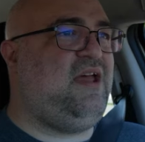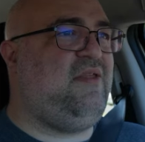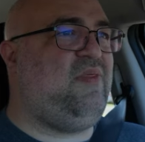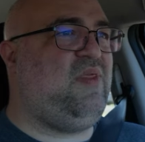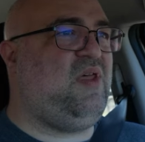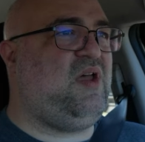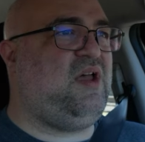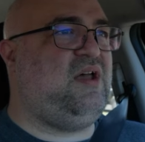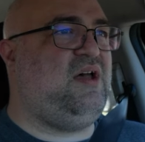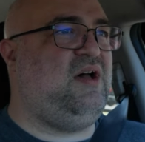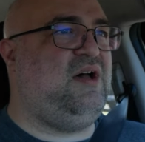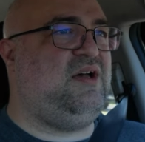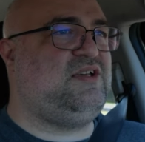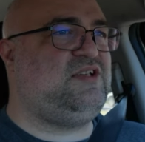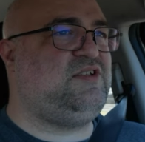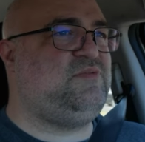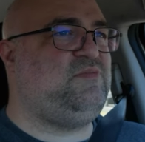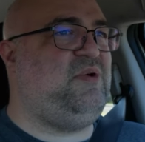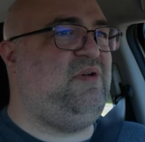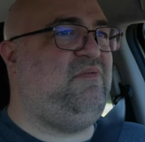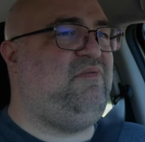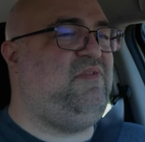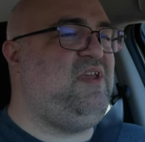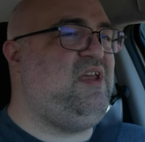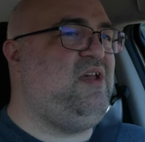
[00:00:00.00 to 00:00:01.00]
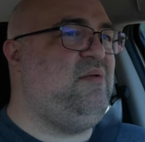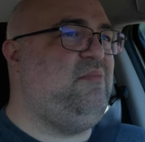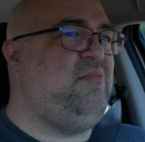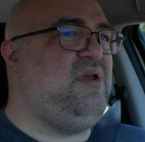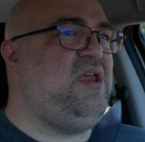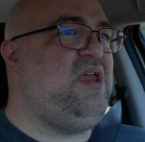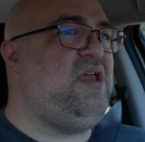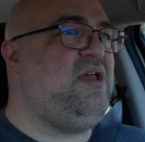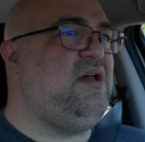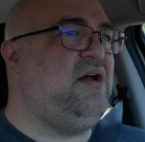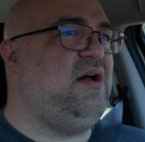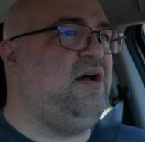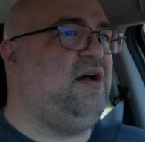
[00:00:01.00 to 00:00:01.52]
at the cusp of the
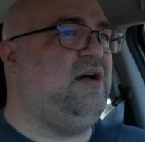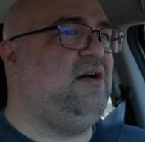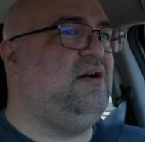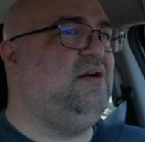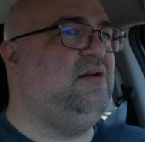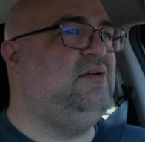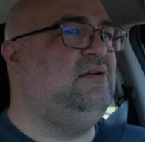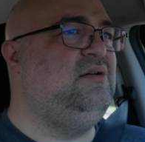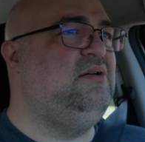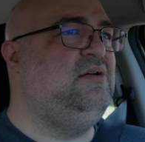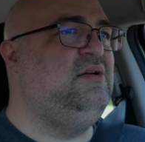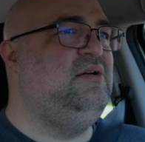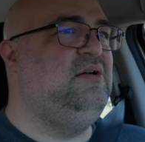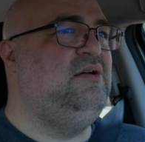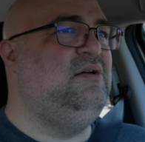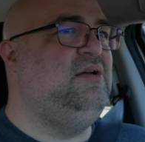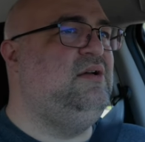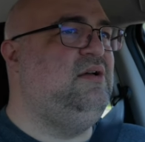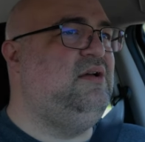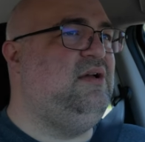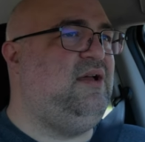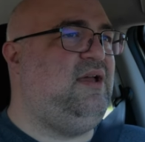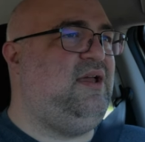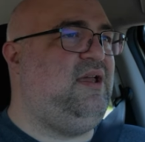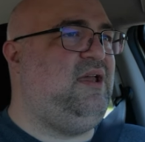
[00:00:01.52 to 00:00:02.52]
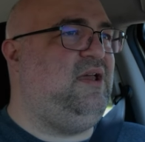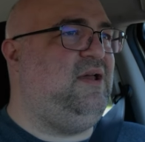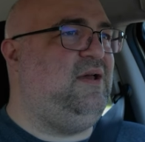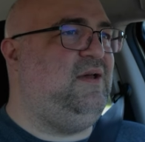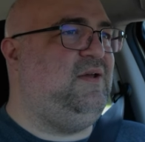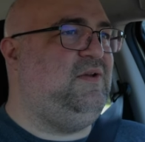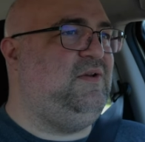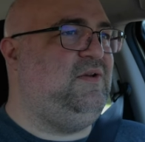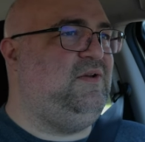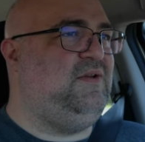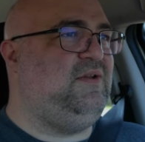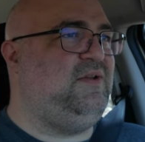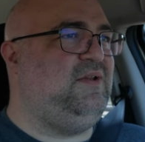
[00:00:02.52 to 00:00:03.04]
Amiga
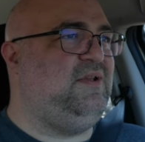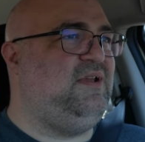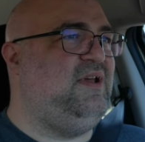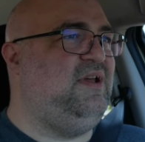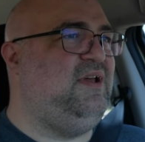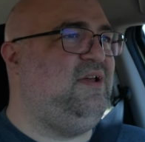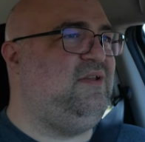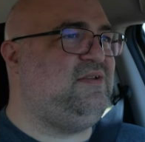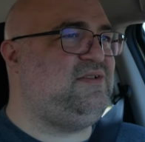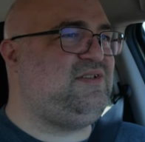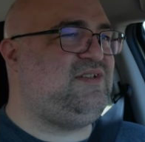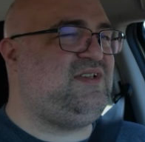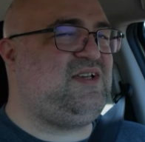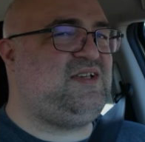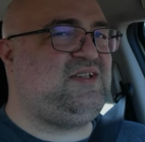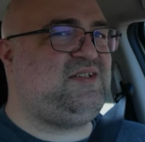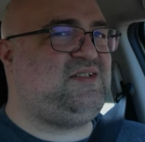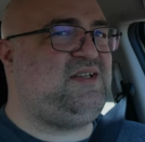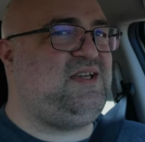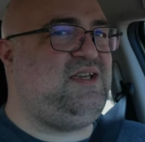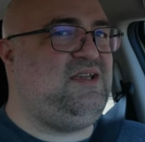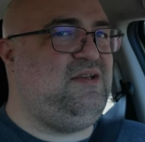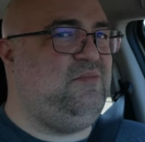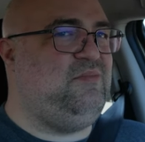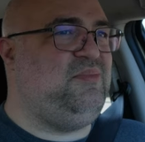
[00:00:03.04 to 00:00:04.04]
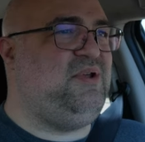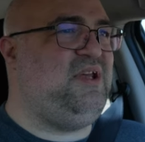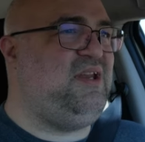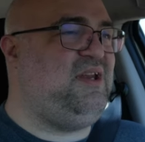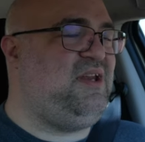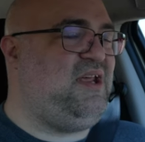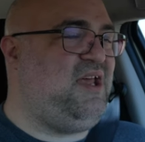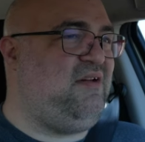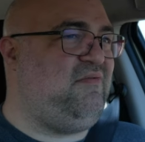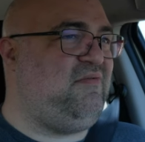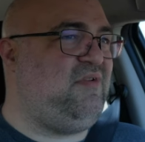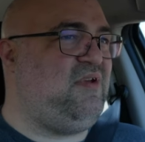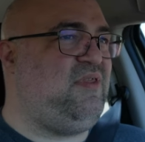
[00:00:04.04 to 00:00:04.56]
and 16
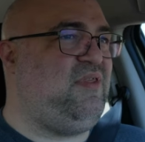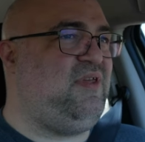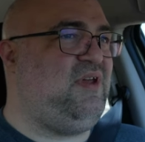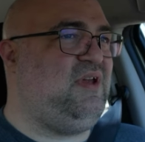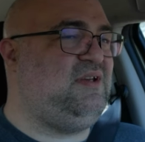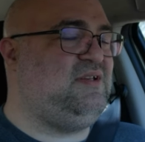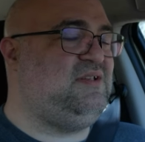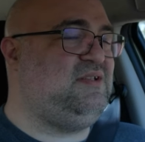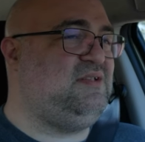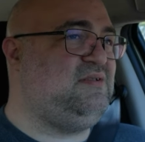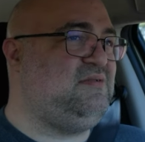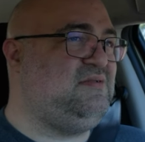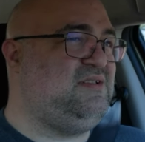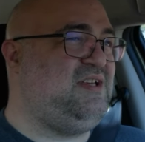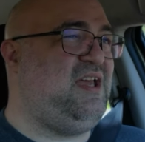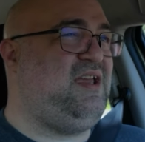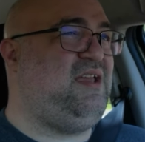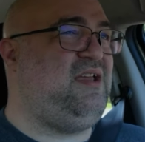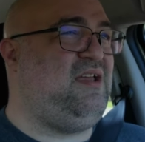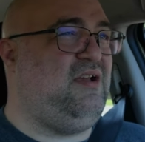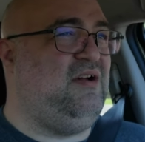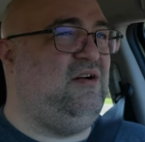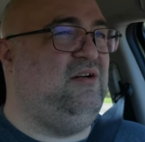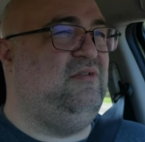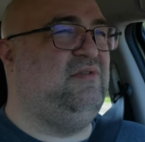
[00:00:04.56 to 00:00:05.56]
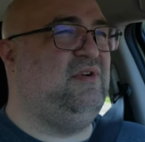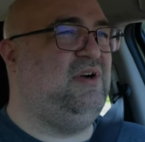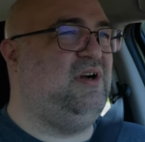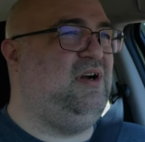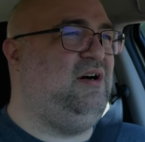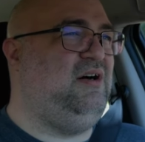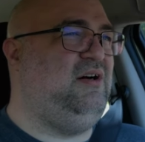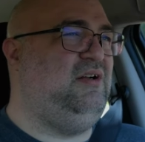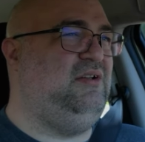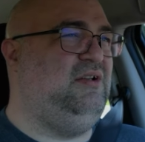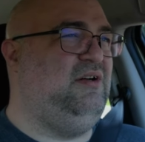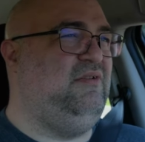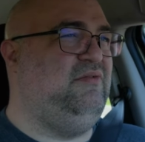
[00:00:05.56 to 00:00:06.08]
bit everything taking over
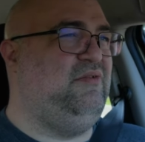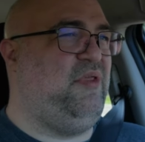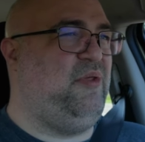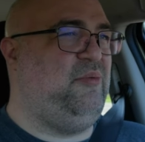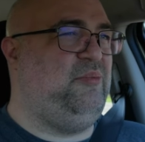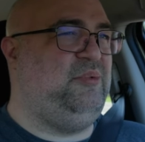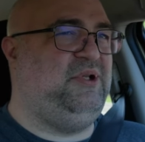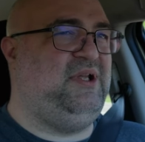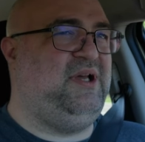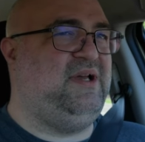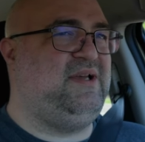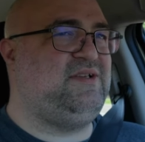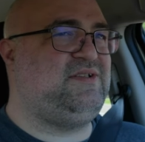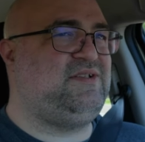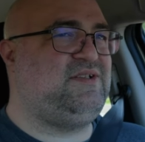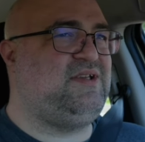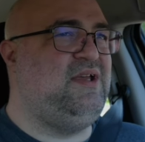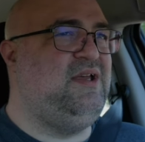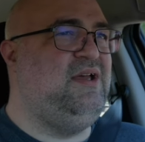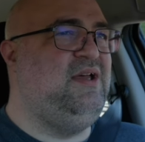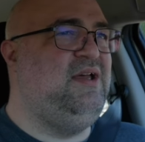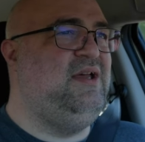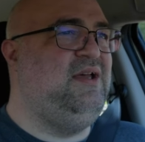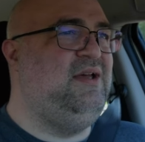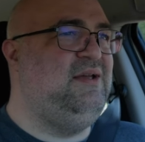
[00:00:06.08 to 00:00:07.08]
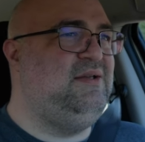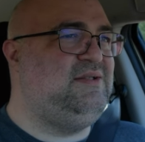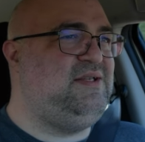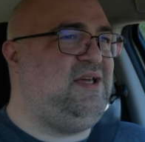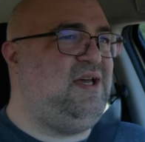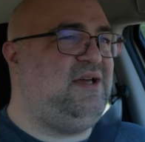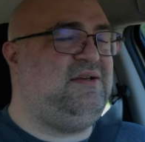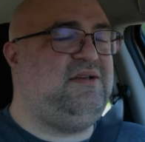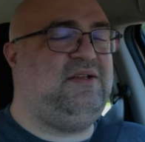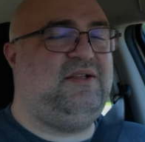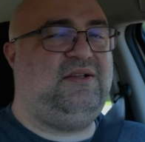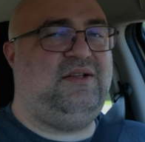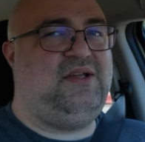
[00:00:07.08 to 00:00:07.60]
all over the place.
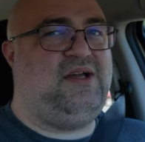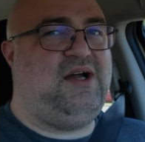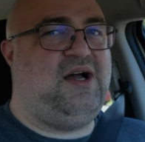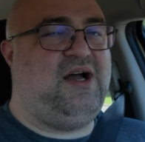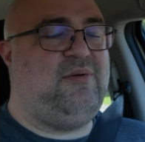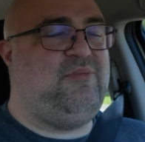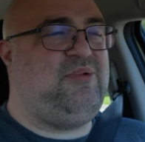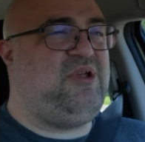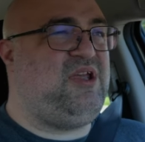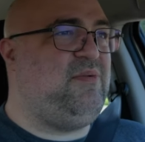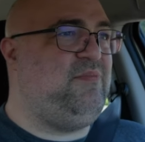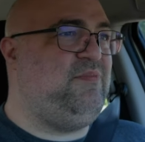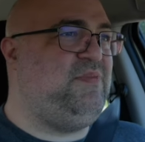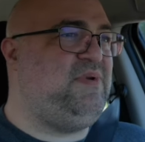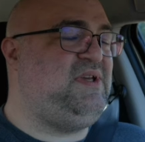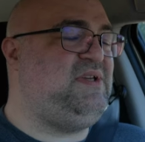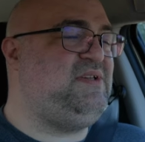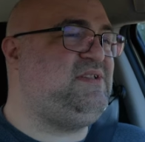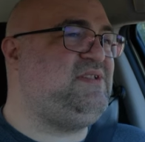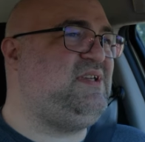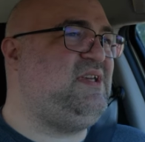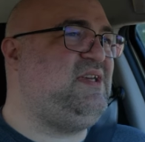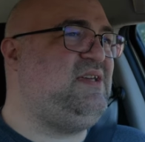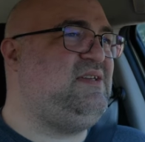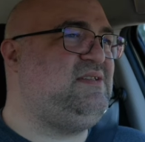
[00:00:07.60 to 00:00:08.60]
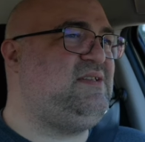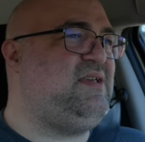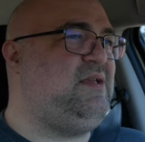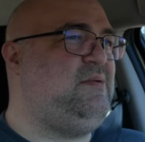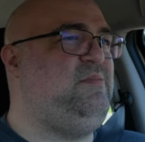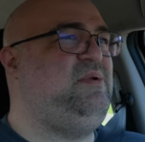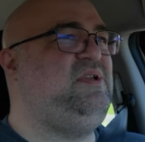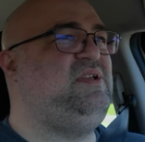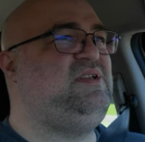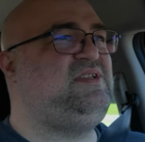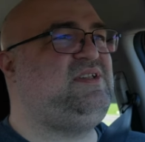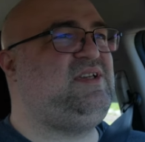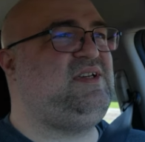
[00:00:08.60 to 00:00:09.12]
Technically, IBM PCs
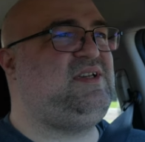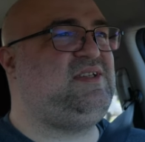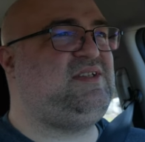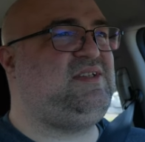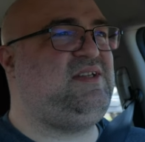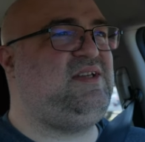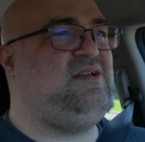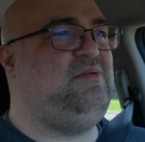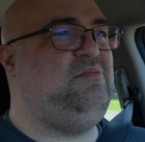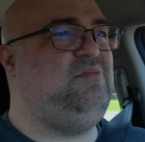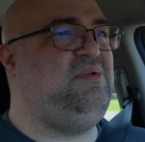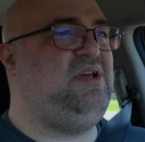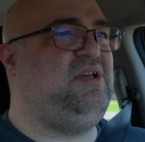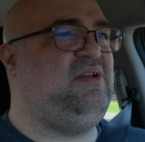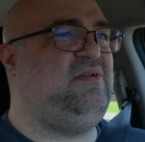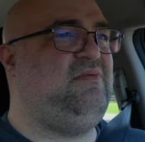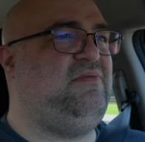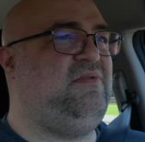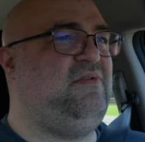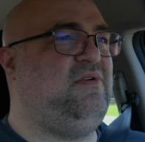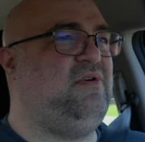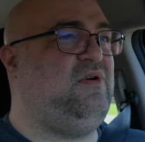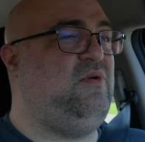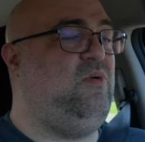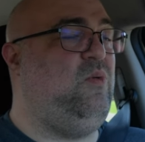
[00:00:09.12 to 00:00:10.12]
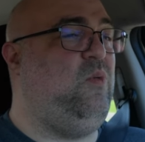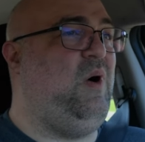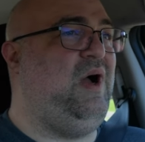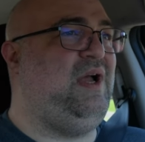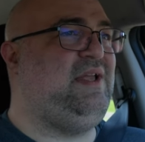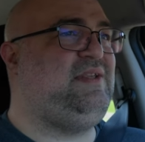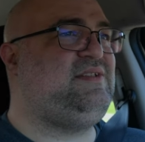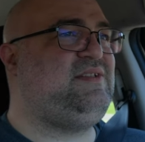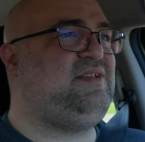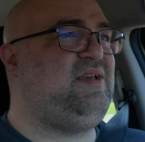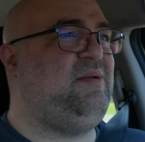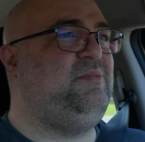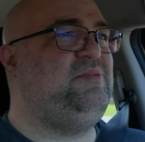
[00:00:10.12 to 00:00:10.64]
had been 16 bit for
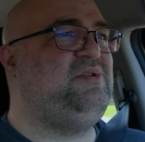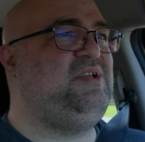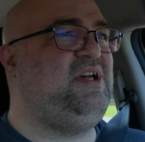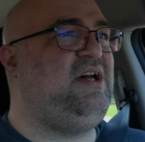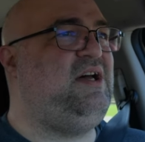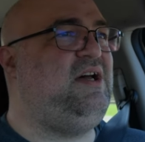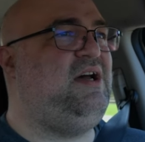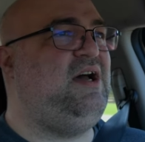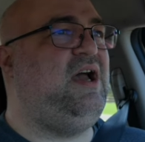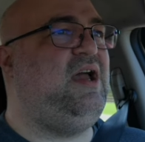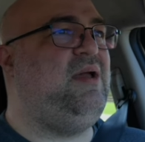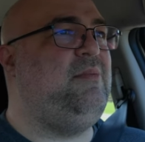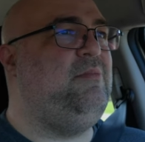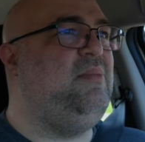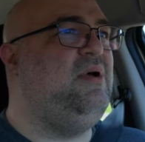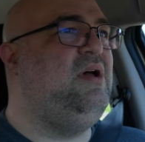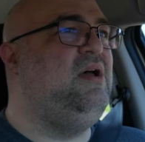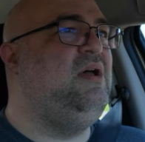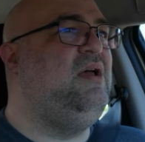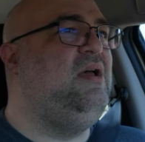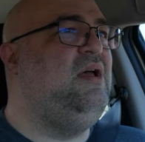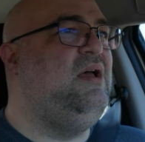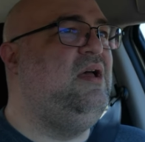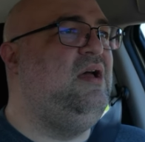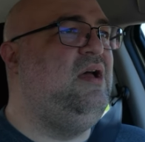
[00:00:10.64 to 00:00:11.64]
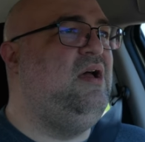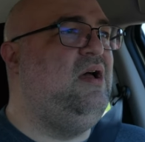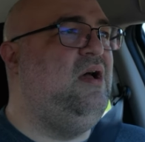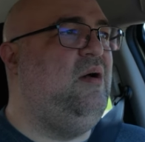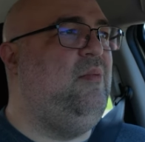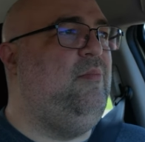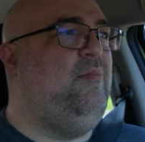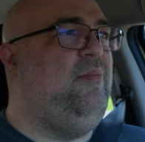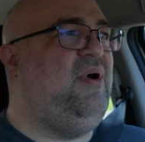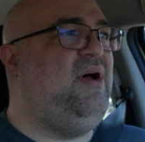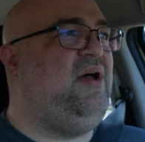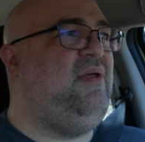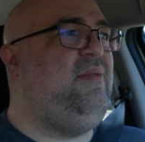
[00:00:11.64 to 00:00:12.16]
quite some time,
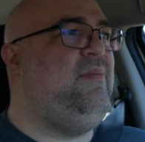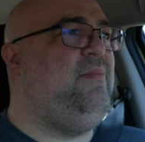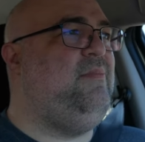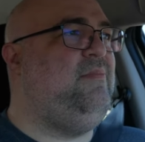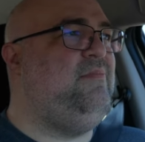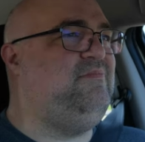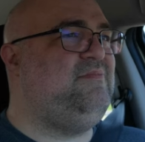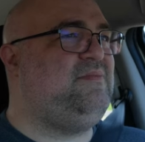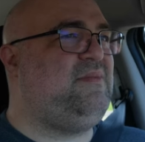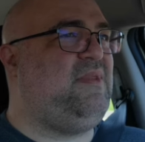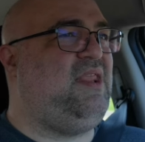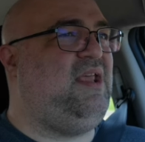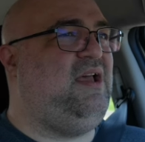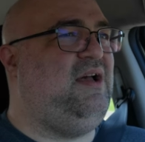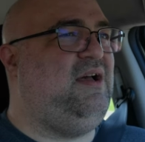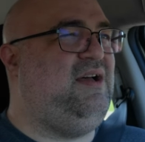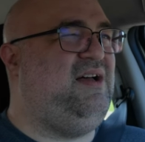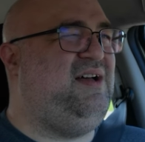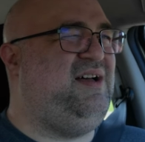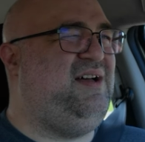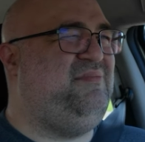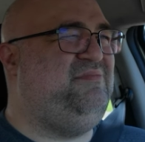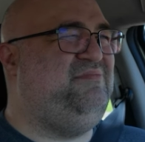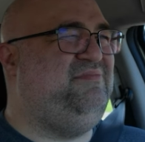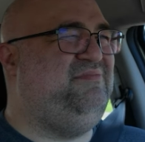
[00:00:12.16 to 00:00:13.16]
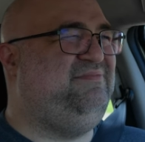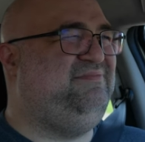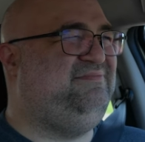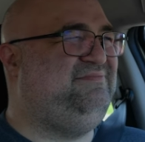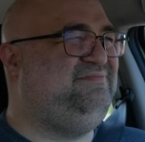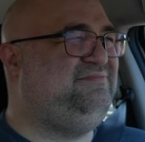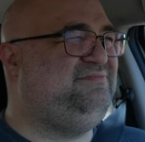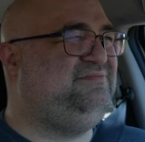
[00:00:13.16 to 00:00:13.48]
but um,